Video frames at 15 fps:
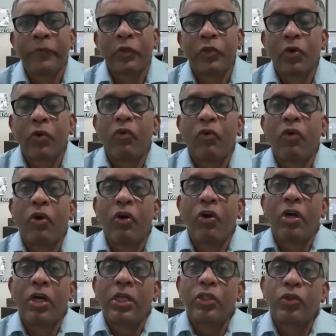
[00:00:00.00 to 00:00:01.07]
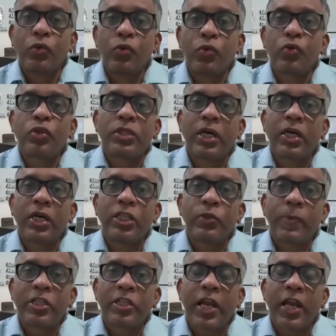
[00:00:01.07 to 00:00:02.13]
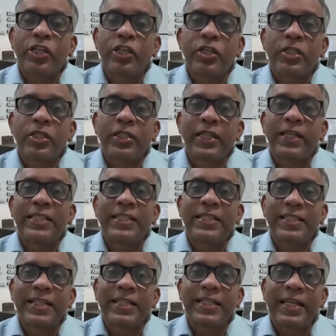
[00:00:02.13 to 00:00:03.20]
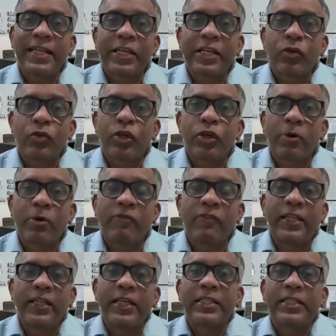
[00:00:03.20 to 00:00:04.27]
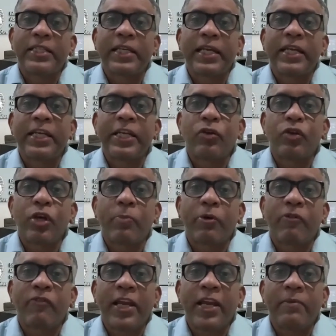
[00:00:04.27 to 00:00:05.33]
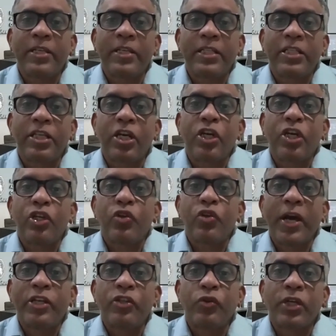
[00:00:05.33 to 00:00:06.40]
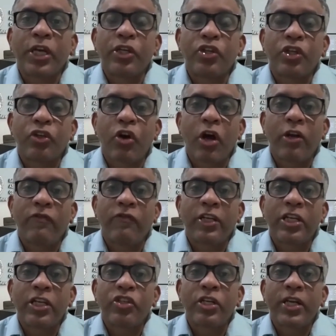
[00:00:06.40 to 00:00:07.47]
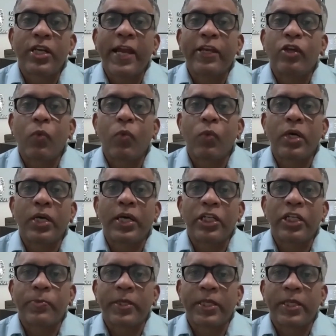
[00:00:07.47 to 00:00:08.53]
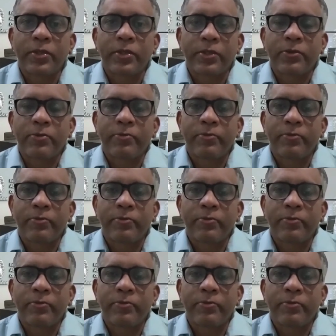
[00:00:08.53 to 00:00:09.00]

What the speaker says: So choose a specialization that is related to your profile. That is related to your profile means your education qualification and your work experience.